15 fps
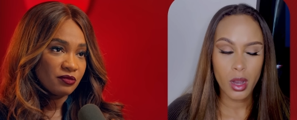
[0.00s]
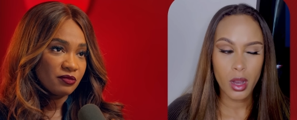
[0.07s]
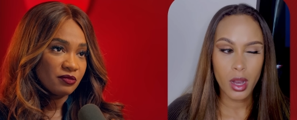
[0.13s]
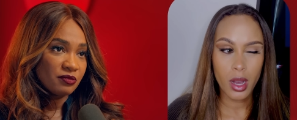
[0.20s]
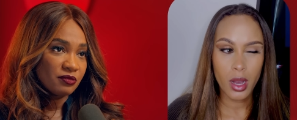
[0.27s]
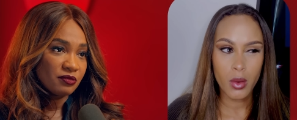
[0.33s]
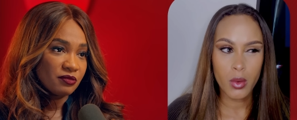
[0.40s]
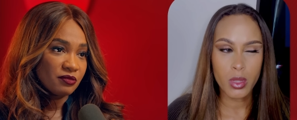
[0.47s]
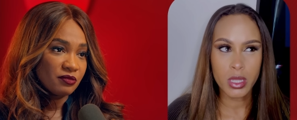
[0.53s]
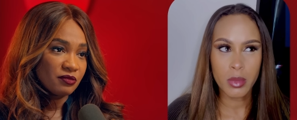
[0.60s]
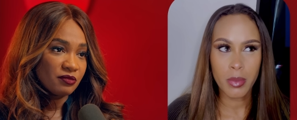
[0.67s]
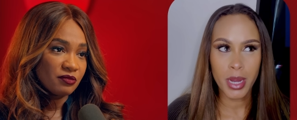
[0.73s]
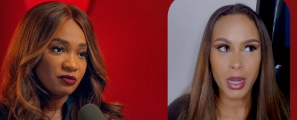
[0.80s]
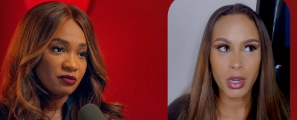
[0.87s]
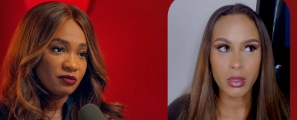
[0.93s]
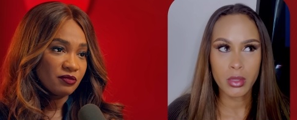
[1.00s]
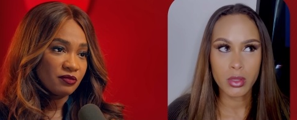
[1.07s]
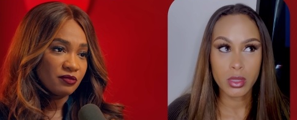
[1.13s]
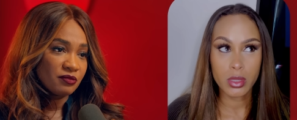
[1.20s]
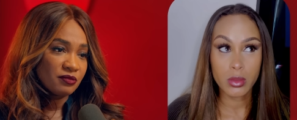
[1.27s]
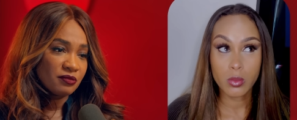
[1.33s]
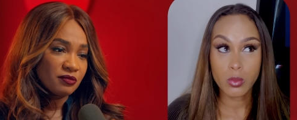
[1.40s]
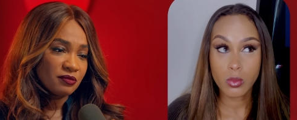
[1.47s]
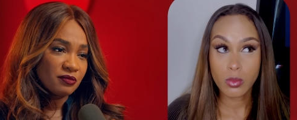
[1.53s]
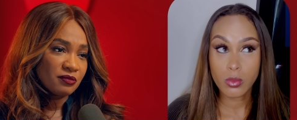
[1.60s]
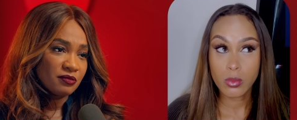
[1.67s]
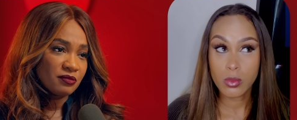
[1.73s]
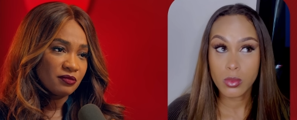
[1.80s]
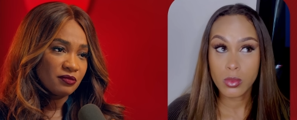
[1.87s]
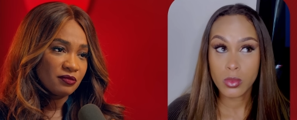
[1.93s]
Speaker 1: I was about
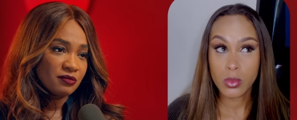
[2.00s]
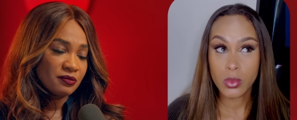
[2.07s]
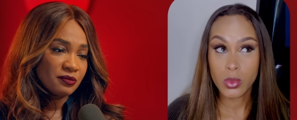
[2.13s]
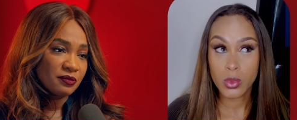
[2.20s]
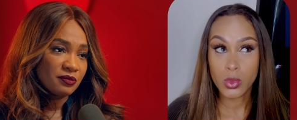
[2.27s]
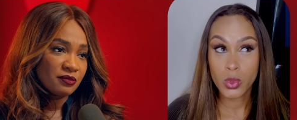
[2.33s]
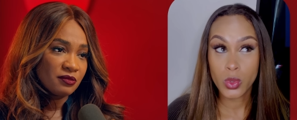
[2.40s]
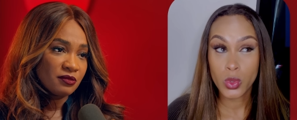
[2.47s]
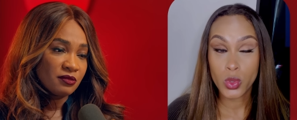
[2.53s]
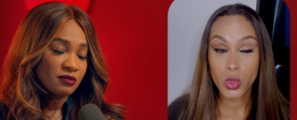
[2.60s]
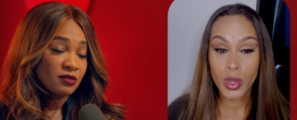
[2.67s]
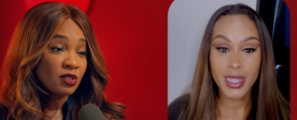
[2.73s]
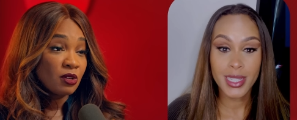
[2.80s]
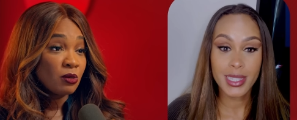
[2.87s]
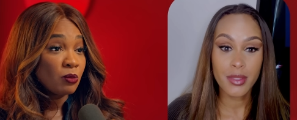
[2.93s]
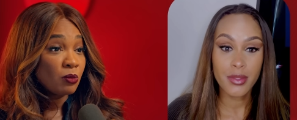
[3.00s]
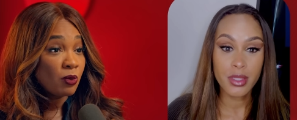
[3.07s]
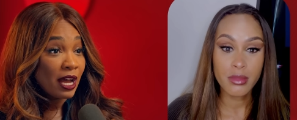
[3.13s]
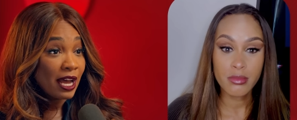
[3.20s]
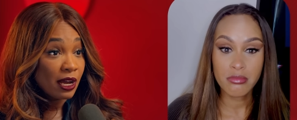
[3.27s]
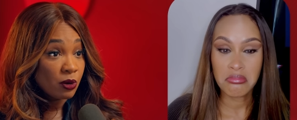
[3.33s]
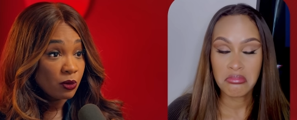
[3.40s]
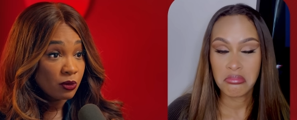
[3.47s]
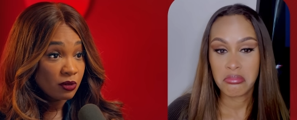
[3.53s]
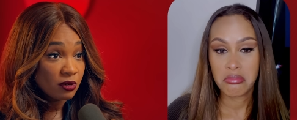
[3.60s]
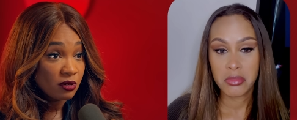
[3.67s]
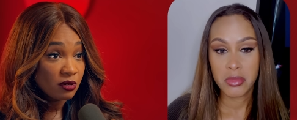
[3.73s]
27. Wow.